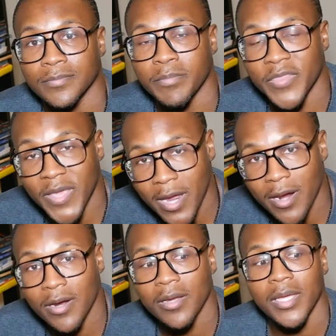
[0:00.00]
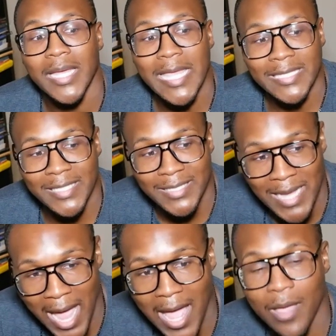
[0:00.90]
But there is a
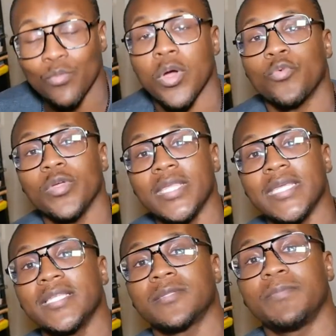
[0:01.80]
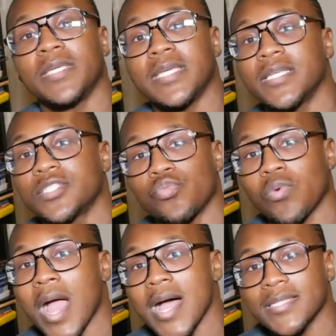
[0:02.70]
time where we need to begin to
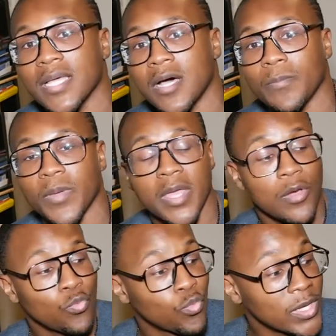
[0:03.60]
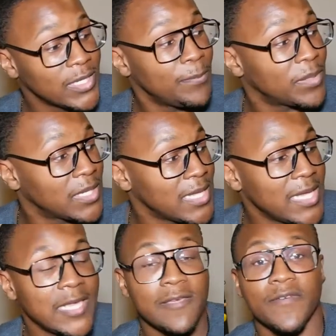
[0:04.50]
rise up Really
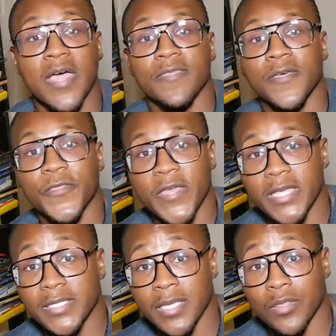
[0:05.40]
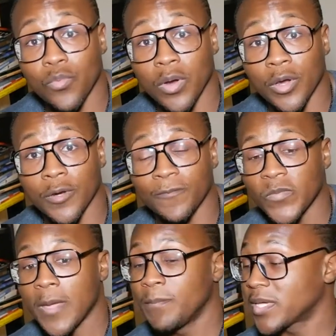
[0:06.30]
believe the things in the word
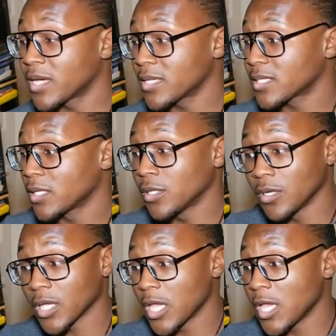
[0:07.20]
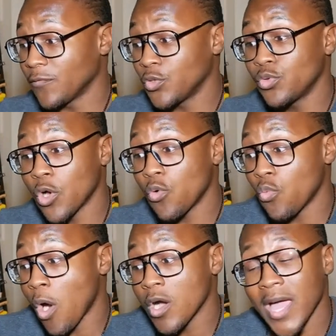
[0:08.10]
because look, if you don't
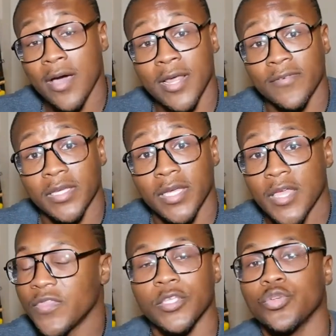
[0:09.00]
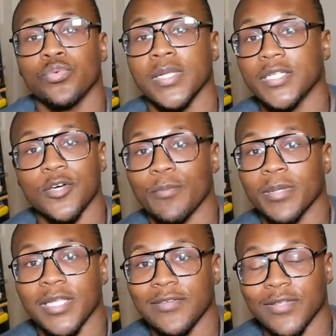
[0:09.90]
walk out of it, then you really don't
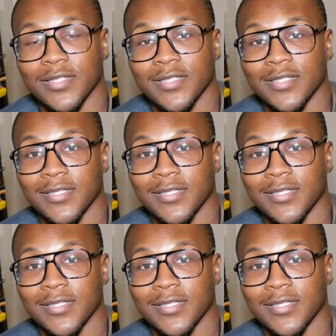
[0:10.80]
believe it.